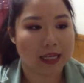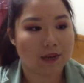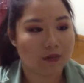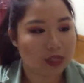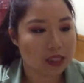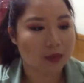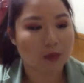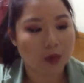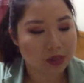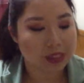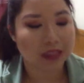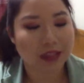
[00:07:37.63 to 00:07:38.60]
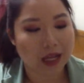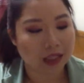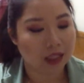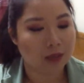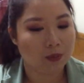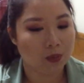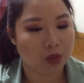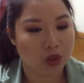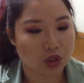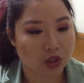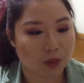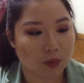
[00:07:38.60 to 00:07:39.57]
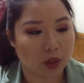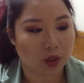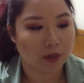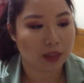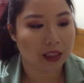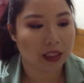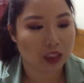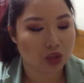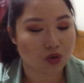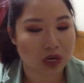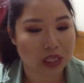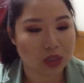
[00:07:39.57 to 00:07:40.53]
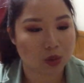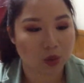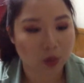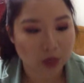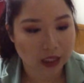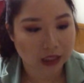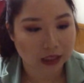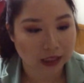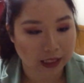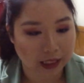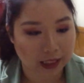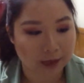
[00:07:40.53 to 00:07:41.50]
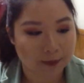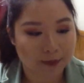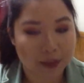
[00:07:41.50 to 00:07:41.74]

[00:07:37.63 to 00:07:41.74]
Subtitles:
if it's supposed to lock in moisture but you're making it dry so quickly,